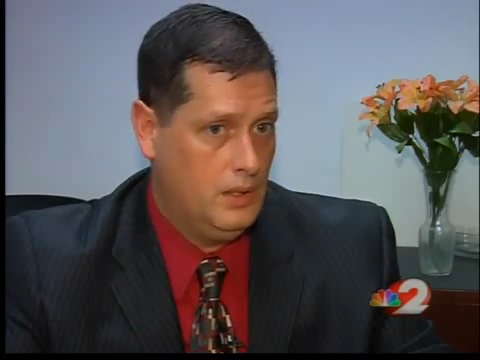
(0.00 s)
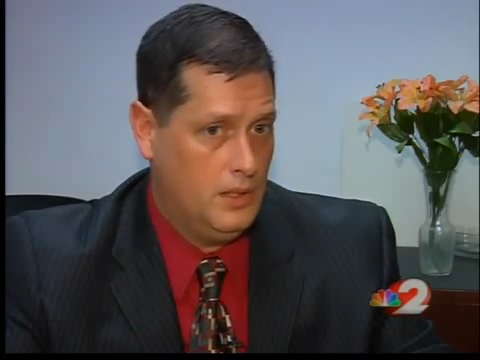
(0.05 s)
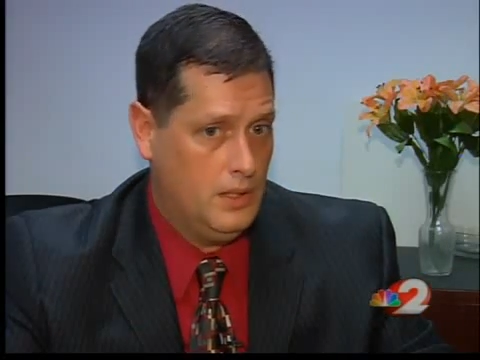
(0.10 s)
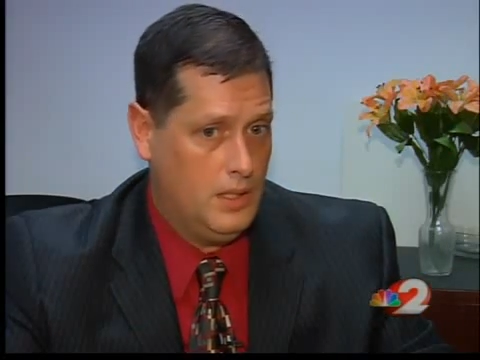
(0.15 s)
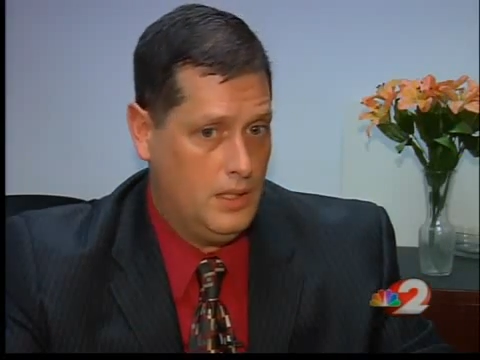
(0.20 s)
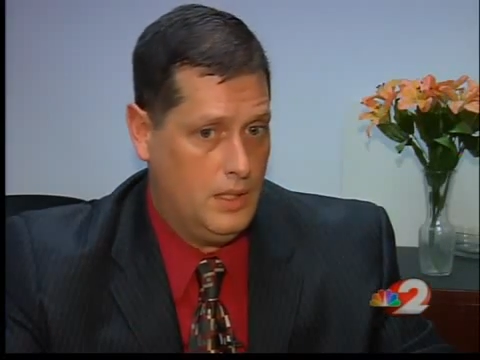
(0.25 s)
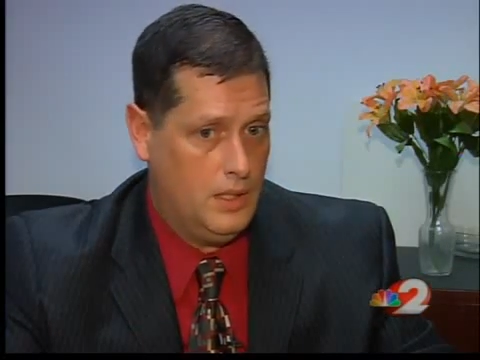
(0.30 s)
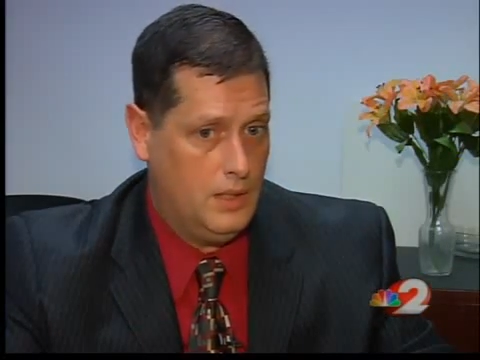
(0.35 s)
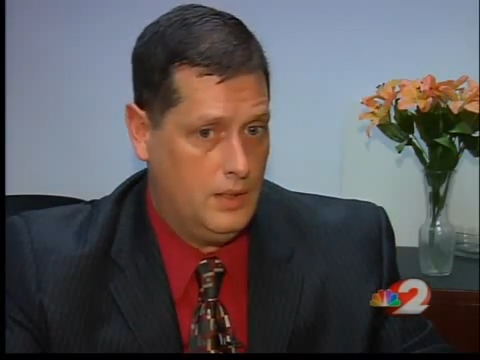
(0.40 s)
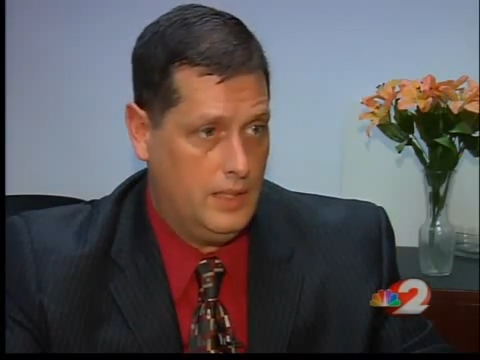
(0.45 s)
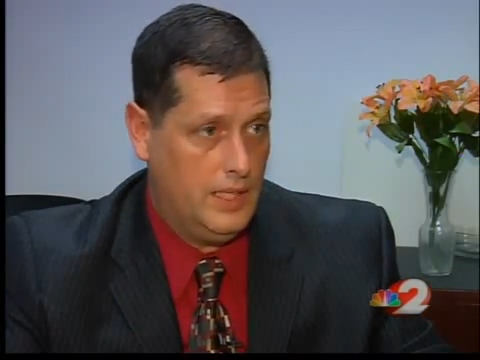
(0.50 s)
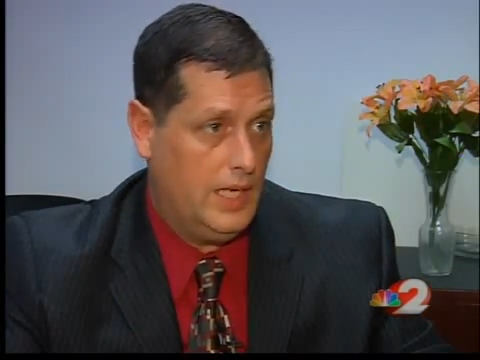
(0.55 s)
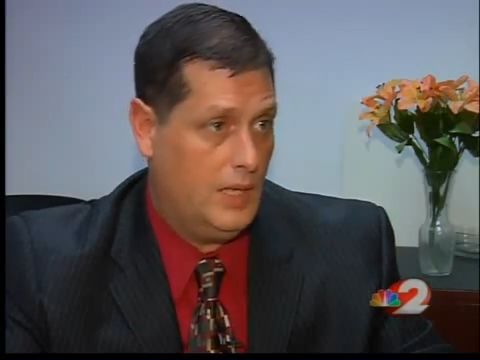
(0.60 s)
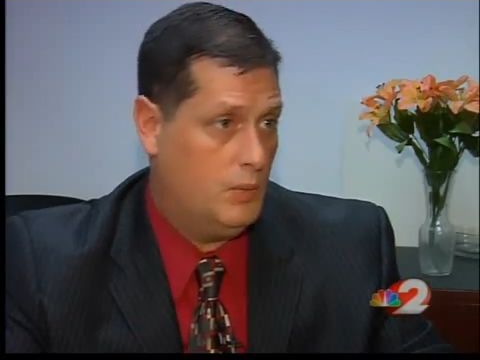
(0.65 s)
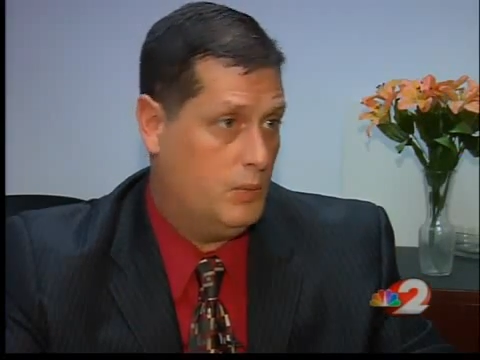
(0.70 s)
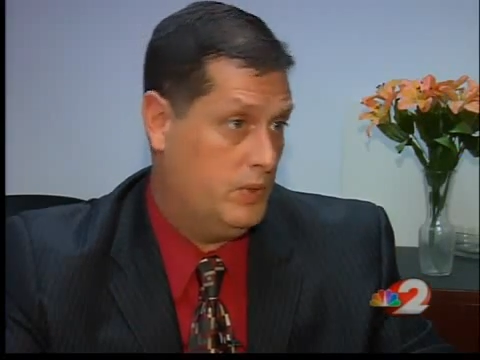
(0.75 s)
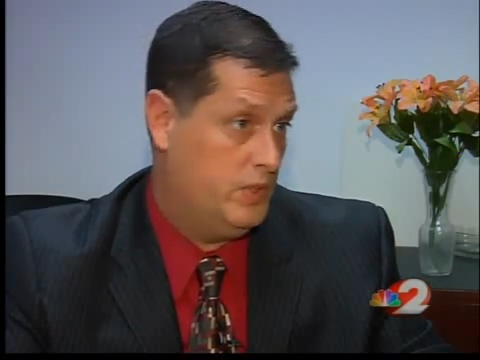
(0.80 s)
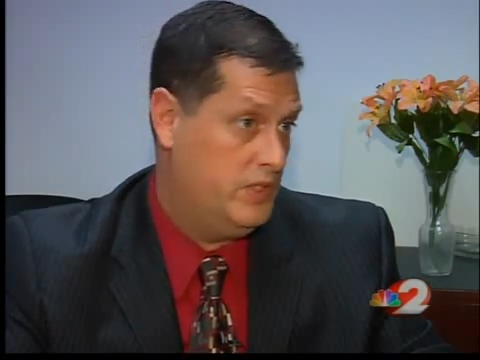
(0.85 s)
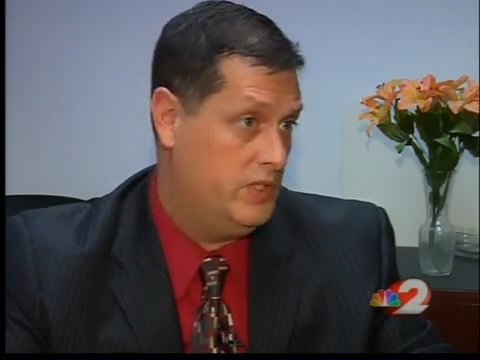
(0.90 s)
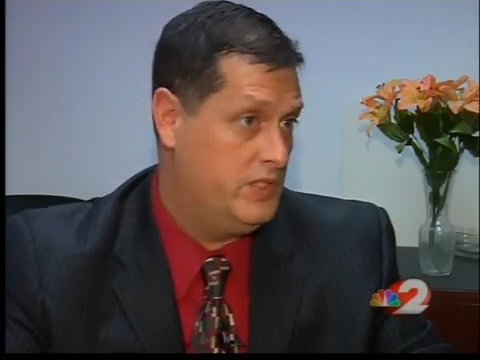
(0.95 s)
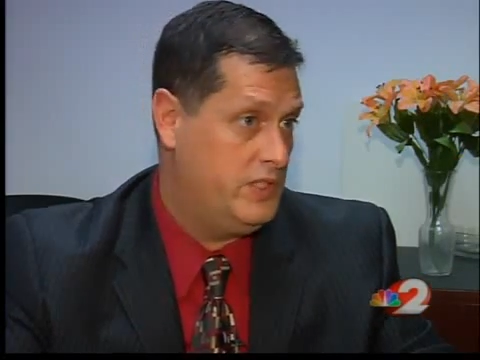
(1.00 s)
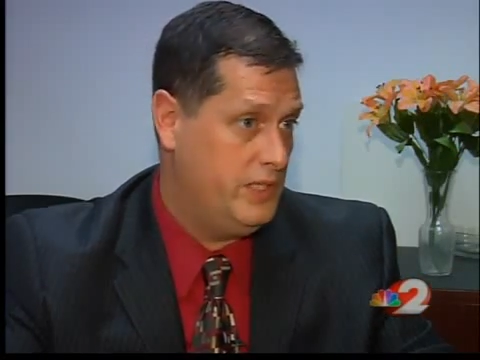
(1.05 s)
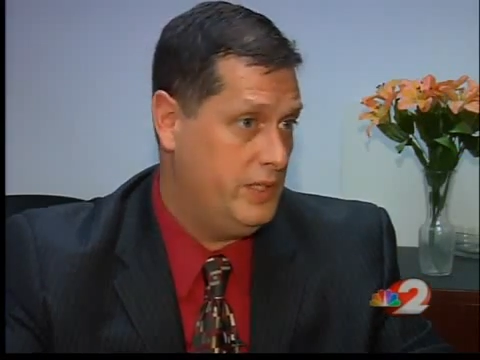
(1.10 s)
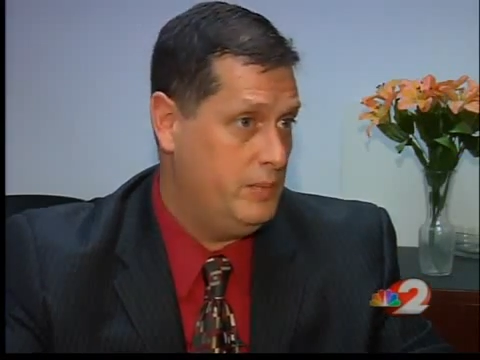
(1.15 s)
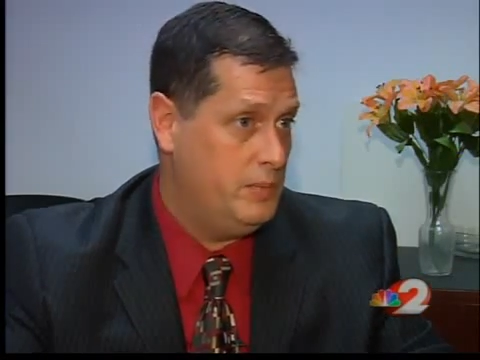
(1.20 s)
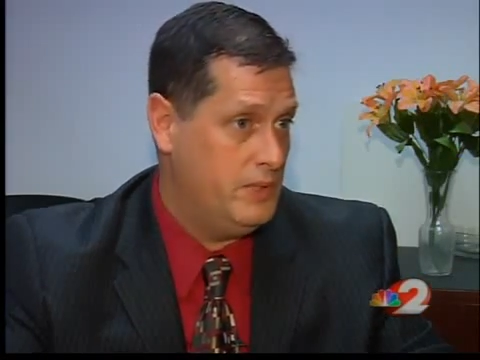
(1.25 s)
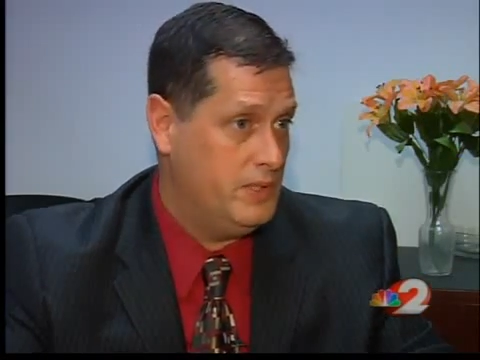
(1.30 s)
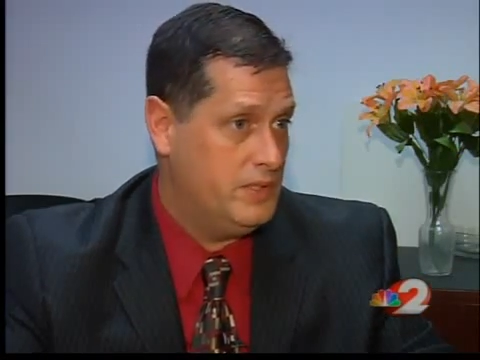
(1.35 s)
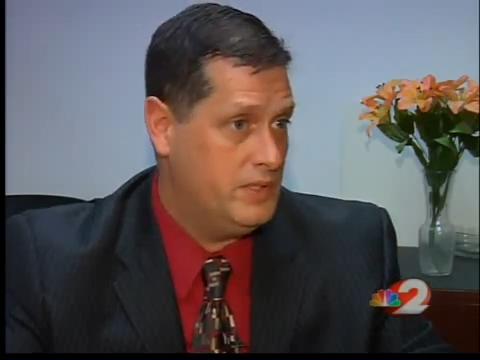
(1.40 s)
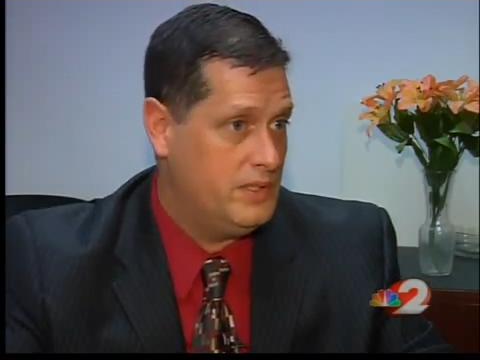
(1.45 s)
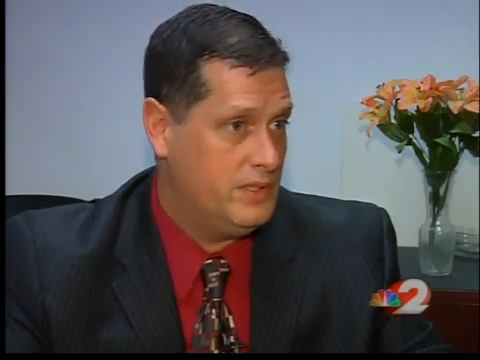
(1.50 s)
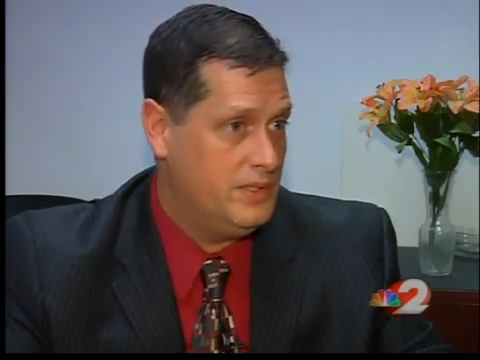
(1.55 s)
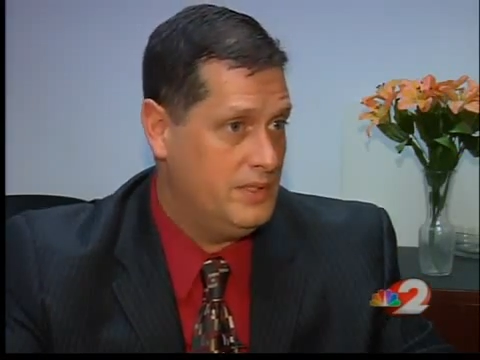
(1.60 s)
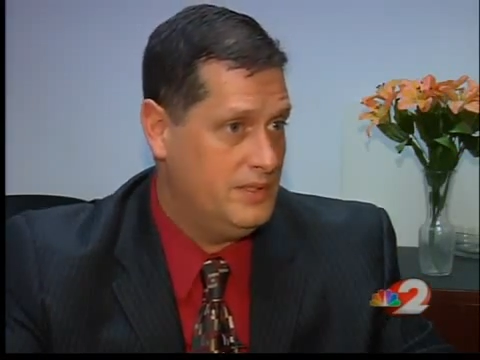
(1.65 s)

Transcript: Uh, now we're the cheapest.